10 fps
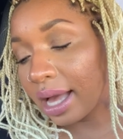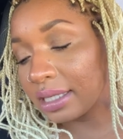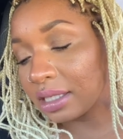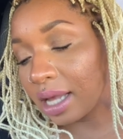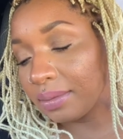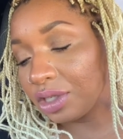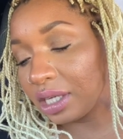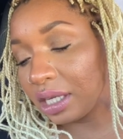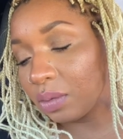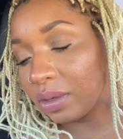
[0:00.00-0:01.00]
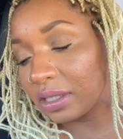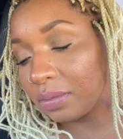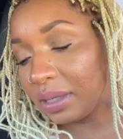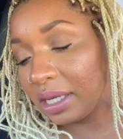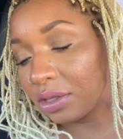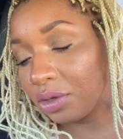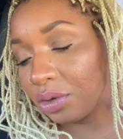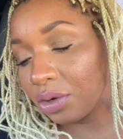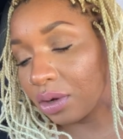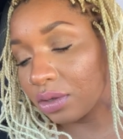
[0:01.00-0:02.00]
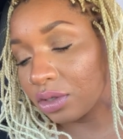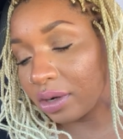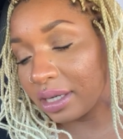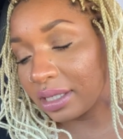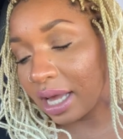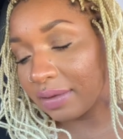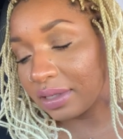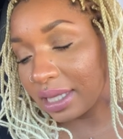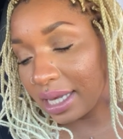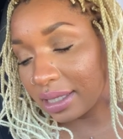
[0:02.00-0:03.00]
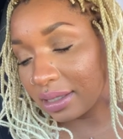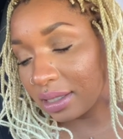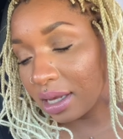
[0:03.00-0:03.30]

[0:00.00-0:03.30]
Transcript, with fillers: I stopped cheating once me and the new girl started to have sex.